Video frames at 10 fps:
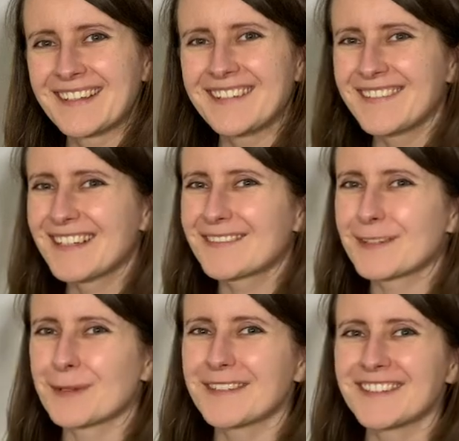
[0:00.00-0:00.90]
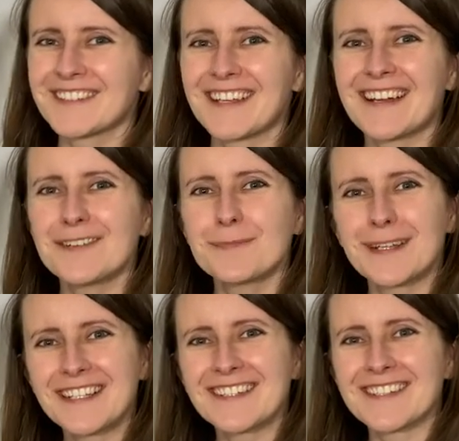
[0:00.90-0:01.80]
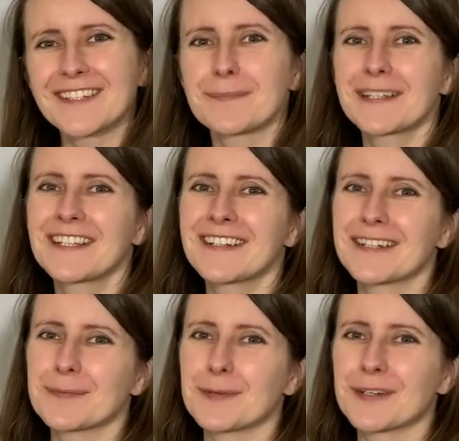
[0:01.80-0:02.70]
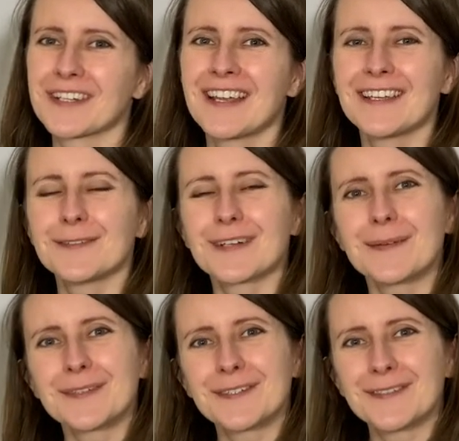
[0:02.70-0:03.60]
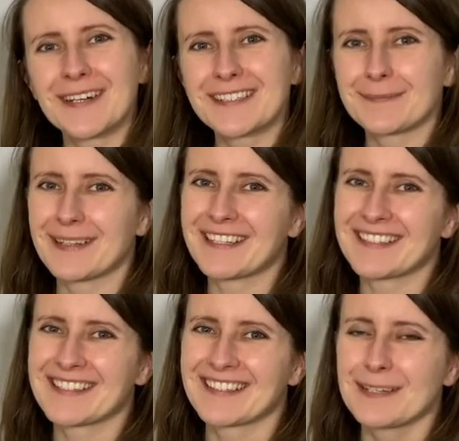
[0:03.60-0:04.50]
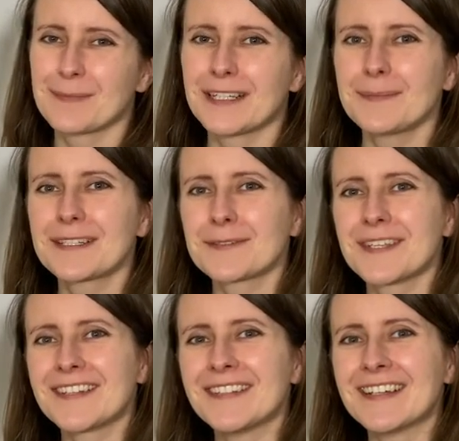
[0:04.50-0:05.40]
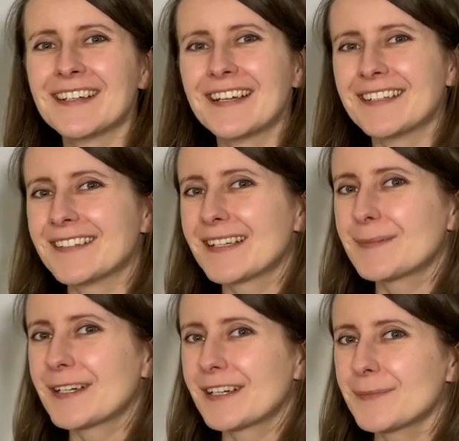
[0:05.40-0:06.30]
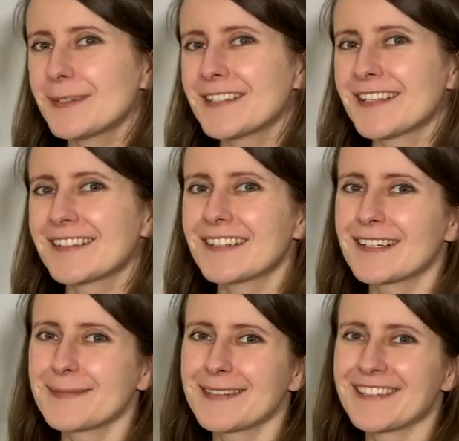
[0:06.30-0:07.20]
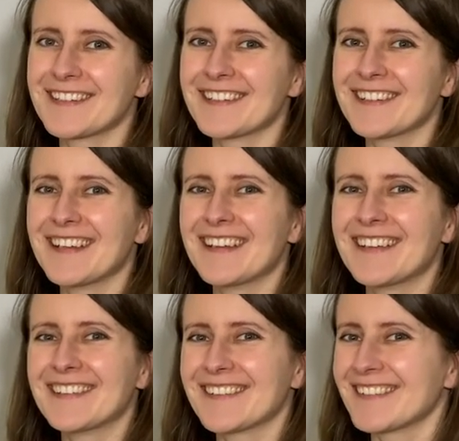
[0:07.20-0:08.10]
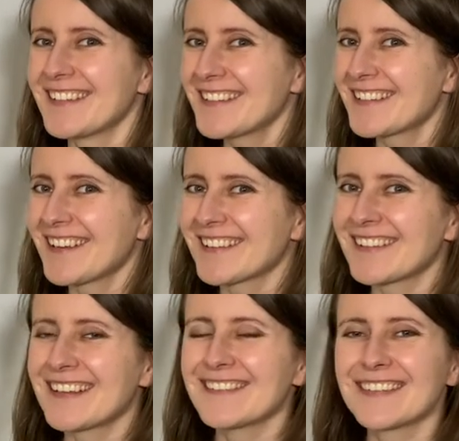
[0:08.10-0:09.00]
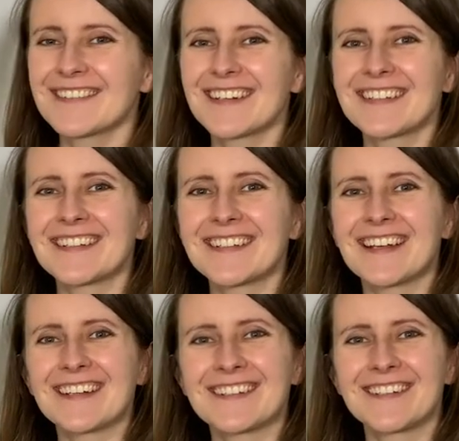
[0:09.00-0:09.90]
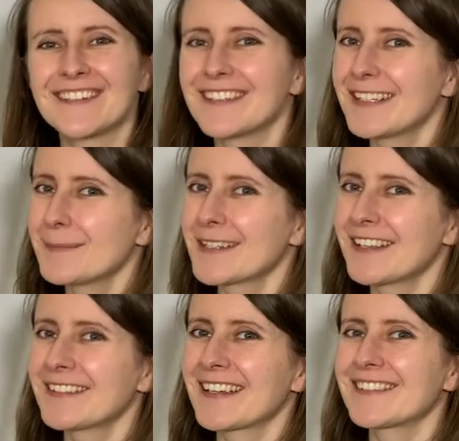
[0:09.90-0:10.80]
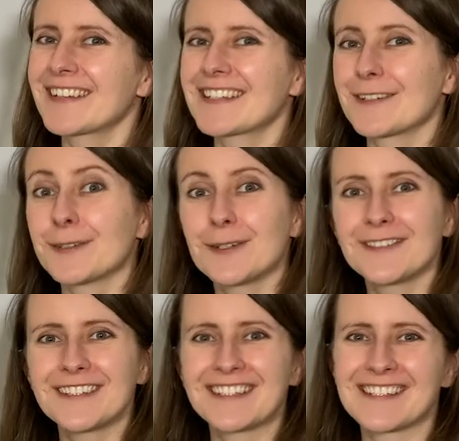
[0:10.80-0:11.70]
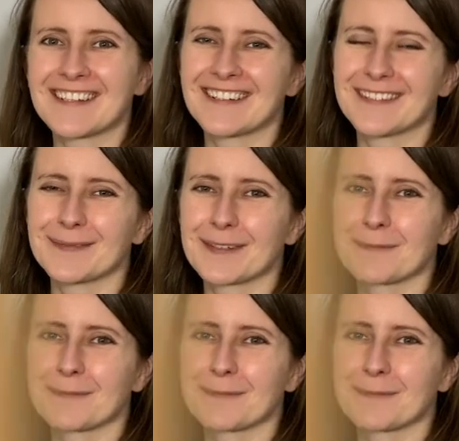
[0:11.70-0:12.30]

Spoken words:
If you ever wondered how pedals on a pedal harp work, you've come to the right place. My name is Zuzanna and I am a harpist and a harp teacher, and on this channel every Friday I share tips and advice on all things harp.